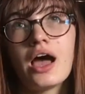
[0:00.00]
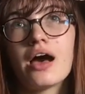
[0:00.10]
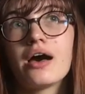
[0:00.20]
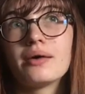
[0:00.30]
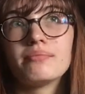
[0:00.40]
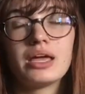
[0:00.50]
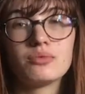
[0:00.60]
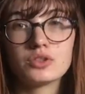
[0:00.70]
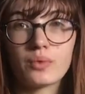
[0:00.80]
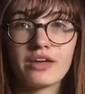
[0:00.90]
It
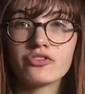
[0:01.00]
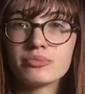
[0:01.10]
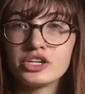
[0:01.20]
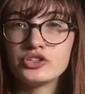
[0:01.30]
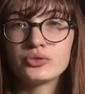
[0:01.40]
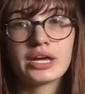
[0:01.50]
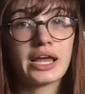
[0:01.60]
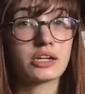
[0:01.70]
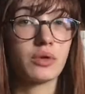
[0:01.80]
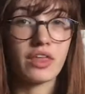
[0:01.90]
was a way for me to
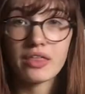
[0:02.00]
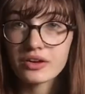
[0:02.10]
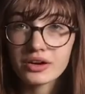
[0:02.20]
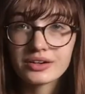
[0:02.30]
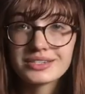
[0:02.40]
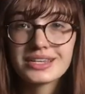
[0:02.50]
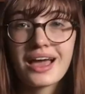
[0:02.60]
connect with others.